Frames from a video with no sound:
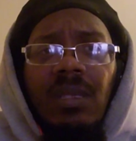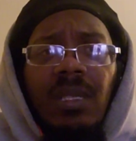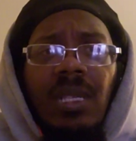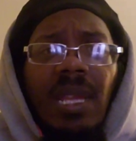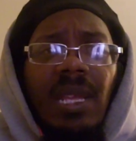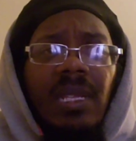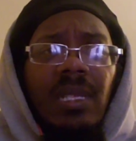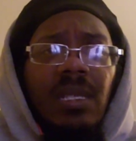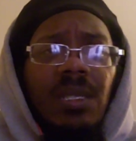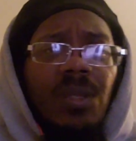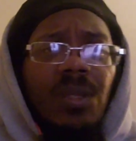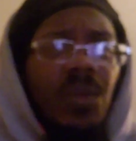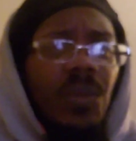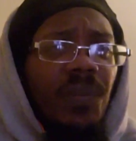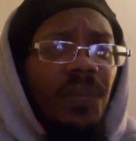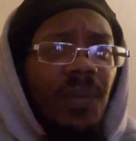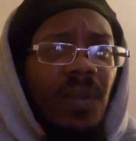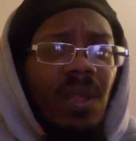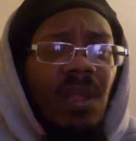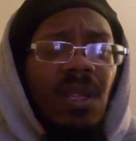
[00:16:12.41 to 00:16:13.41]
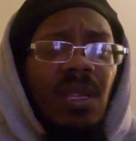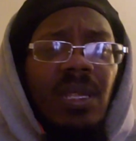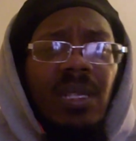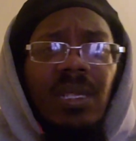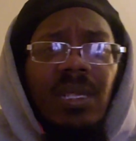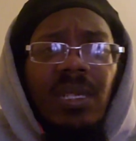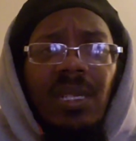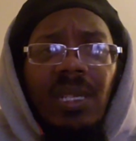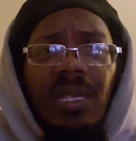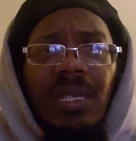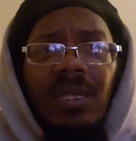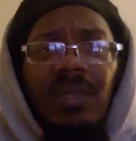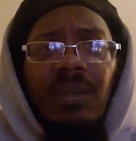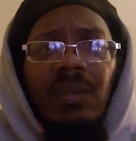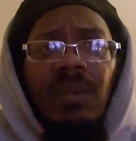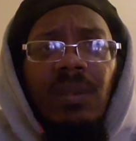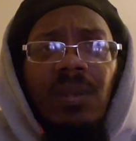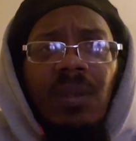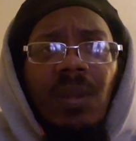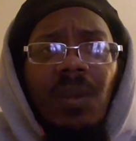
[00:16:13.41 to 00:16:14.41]
Did I look too far into that?
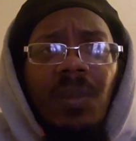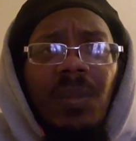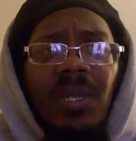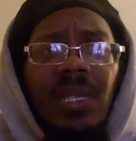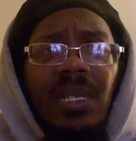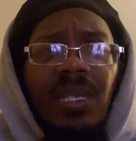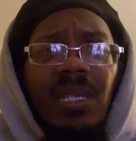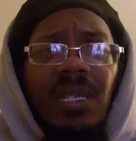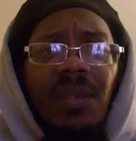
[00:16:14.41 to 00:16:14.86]
You know what I mean?